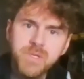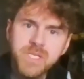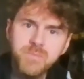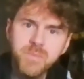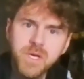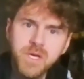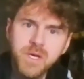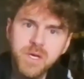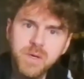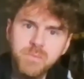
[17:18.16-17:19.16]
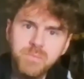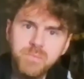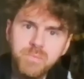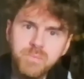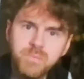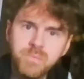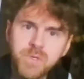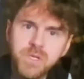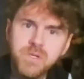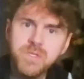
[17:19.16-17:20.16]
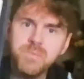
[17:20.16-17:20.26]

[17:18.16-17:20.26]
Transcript: papers, so wonderful. Yeah, lovely.